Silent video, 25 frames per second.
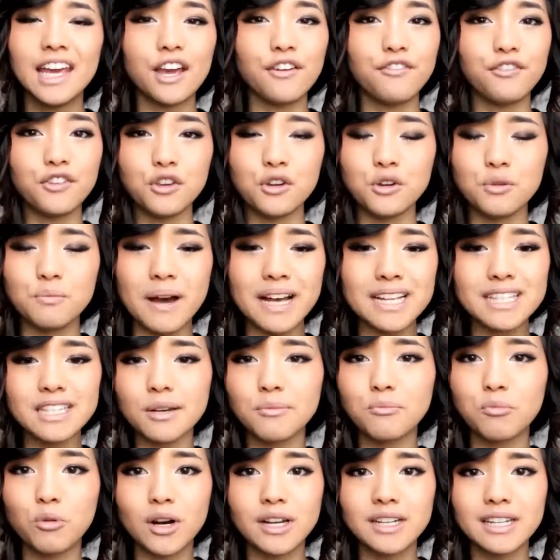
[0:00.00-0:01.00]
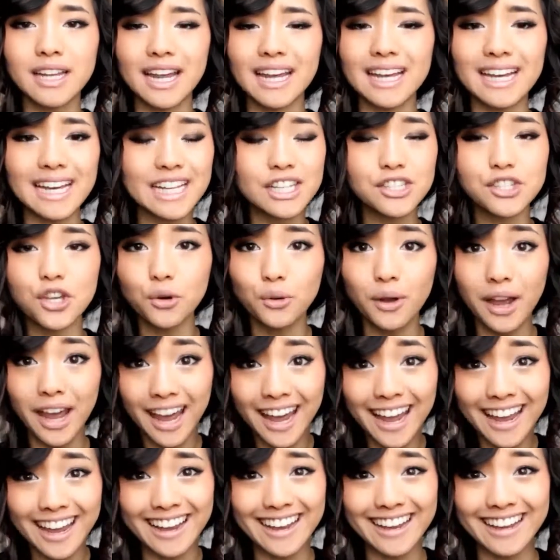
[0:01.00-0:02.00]
If you mess up one day, it's
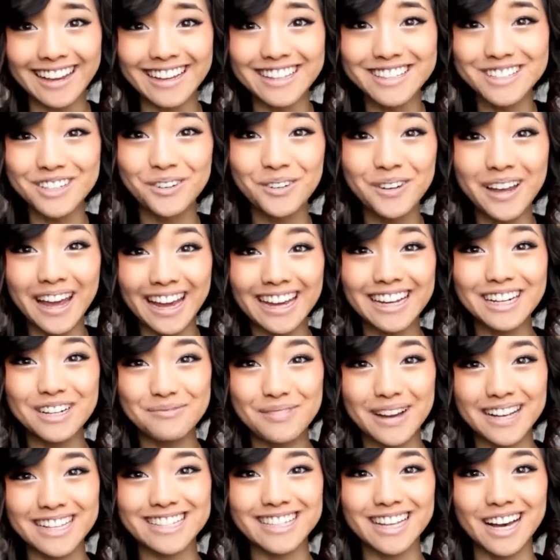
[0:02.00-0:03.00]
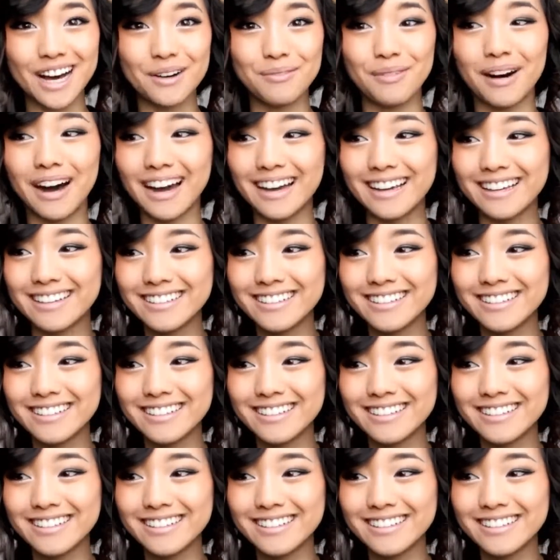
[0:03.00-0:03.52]
okay. It's okay to mess up.